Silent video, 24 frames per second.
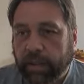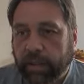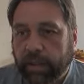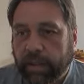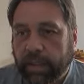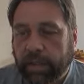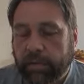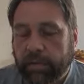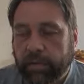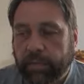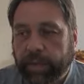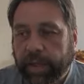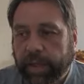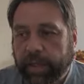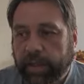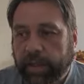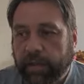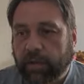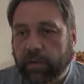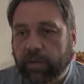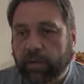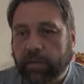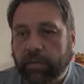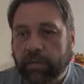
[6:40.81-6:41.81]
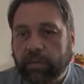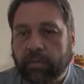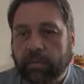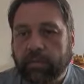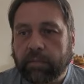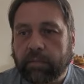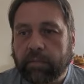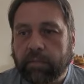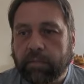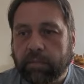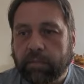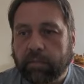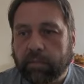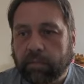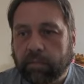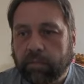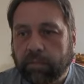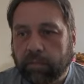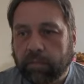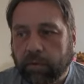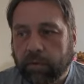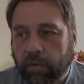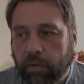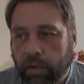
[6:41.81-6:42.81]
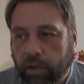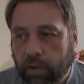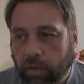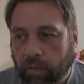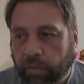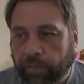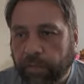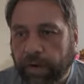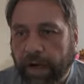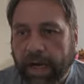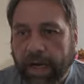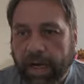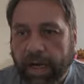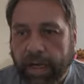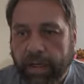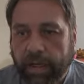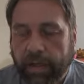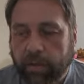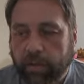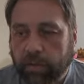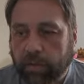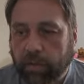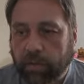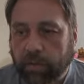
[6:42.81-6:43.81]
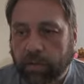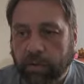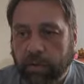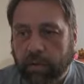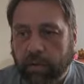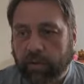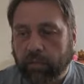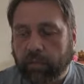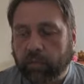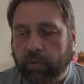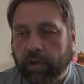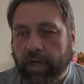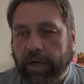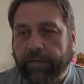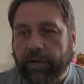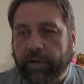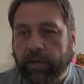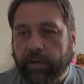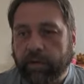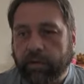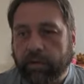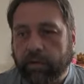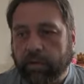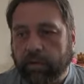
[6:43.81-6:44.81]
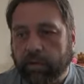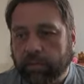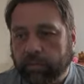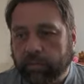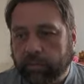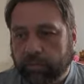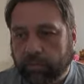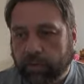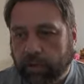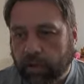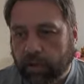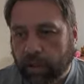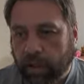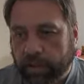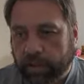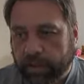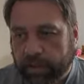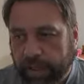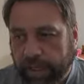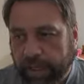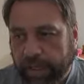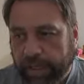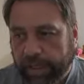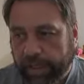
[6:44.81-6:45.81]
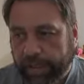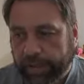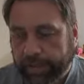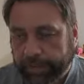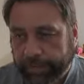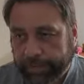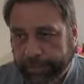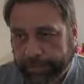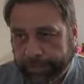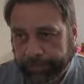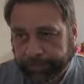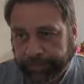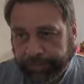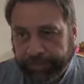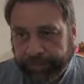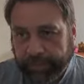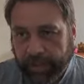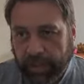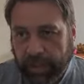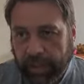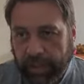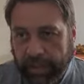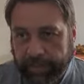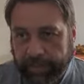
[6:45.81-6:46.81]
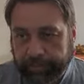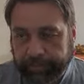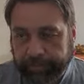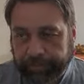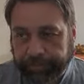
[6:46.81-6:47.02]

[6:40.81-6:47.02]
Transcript: Now, depending on your van or whatever you're kind of staying in,